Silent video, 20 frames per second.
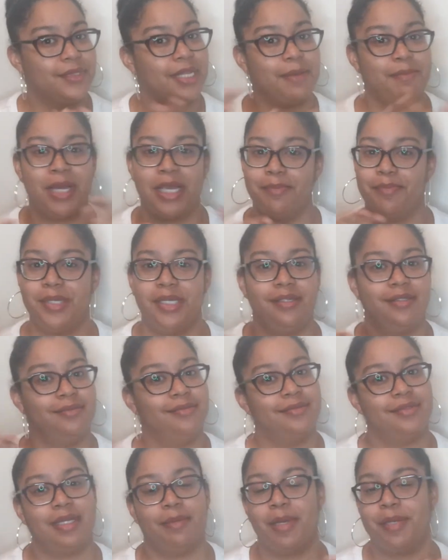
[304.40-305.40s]
that might be
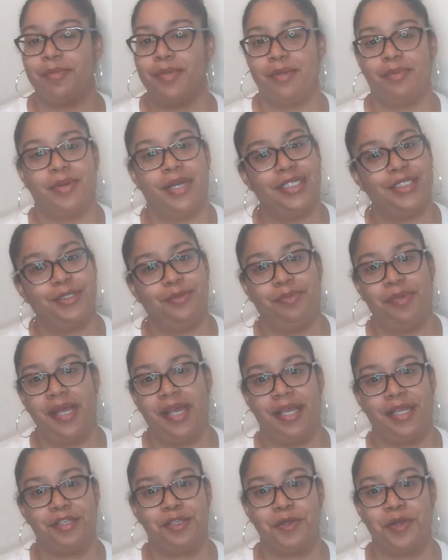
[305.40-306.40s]
the price you
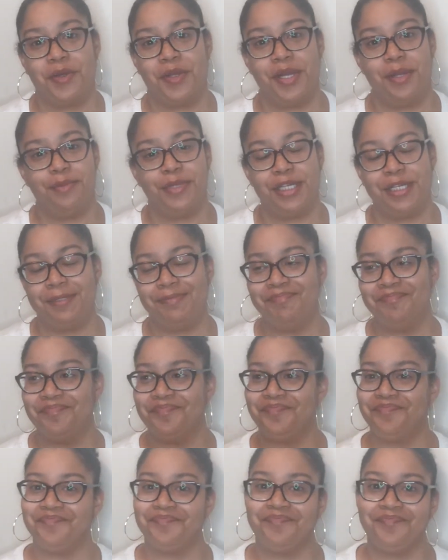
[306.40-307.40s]
pay, you know what I mean?
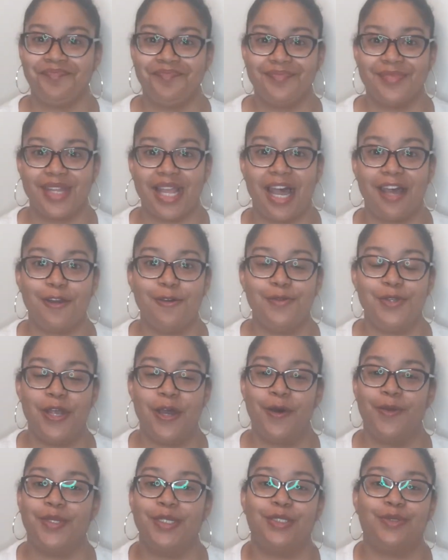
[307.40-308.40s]
I don't
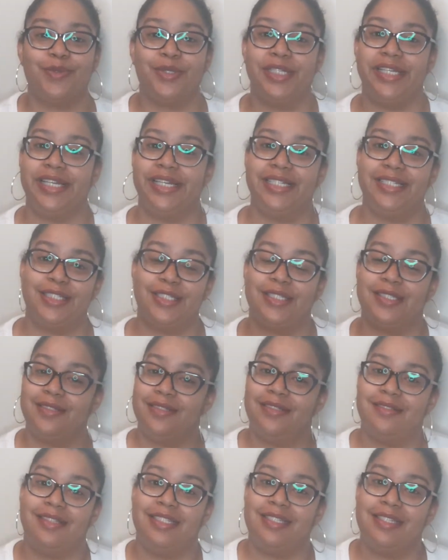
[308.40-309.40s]
know. This
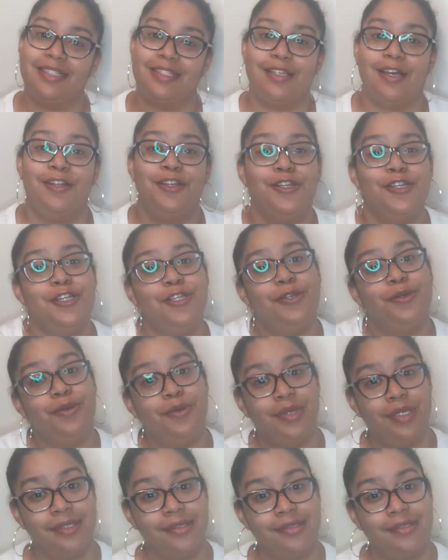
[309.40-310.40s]
is a
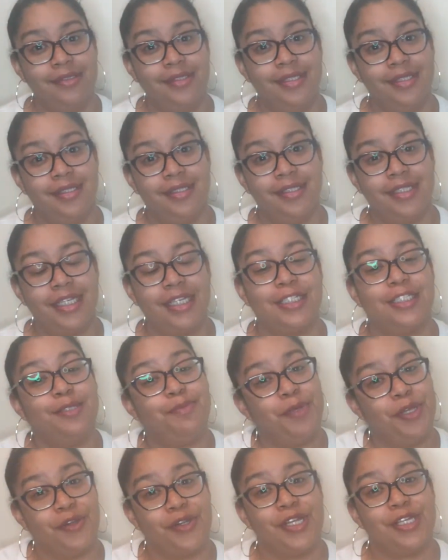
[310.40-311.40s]
new
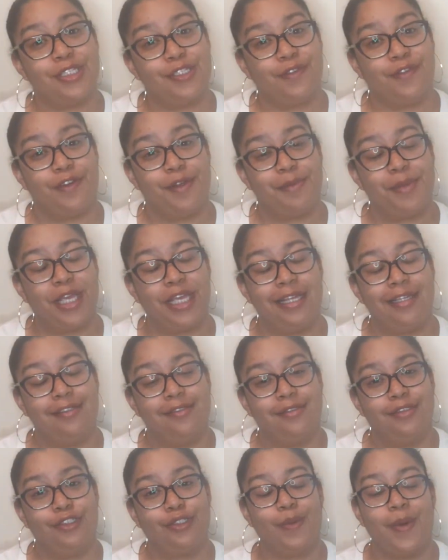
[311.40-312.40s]
experience for me.
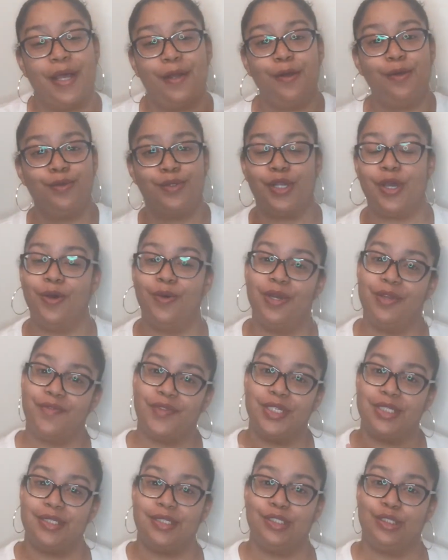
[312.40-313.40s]
So I don't know if
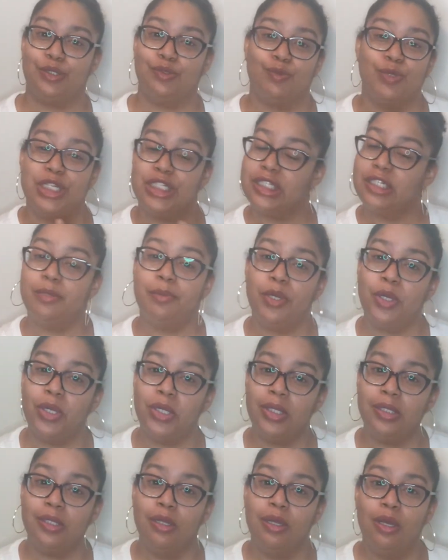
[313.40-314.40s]
this is
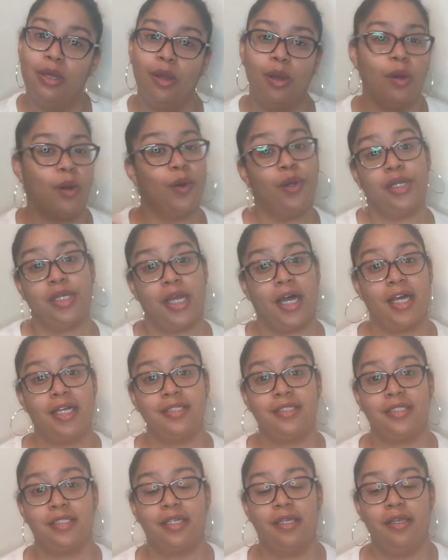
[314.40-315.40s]
reasonable or
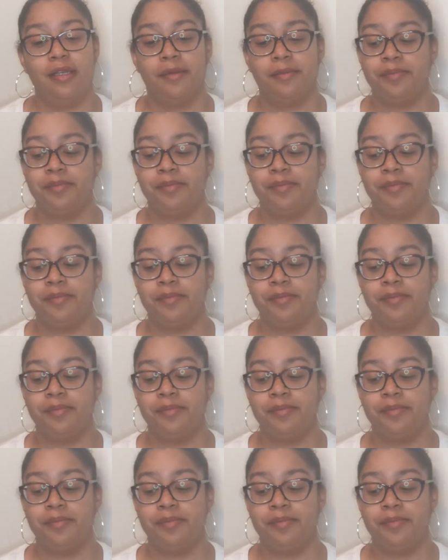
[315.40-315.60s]
not,